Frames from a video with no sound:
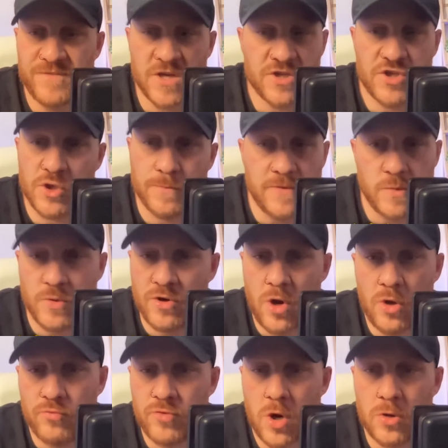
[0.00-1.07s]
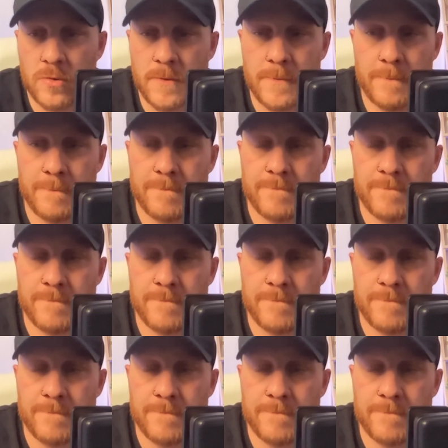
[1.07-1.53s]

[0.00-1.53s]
The subs were all wrong.